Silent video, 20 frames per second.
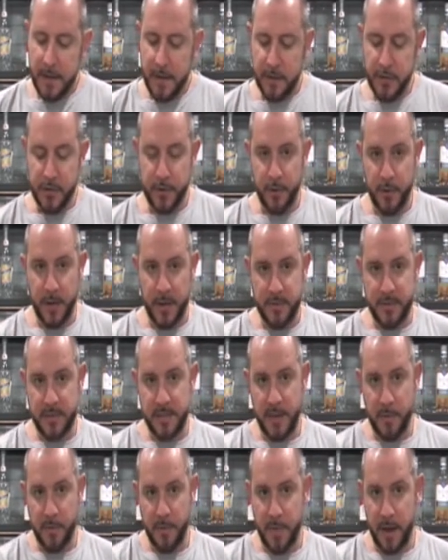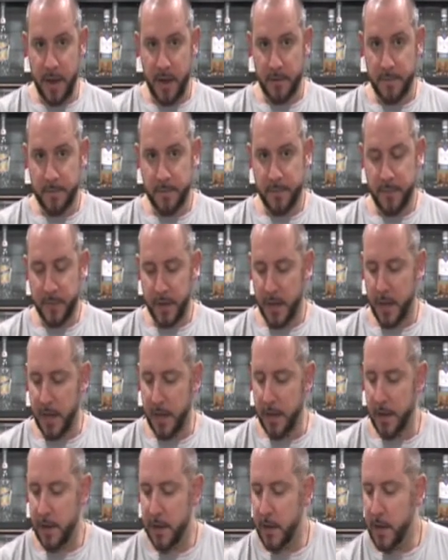should all have the same amount,
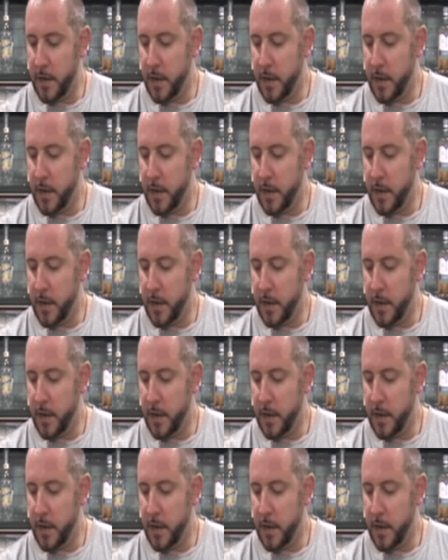okay?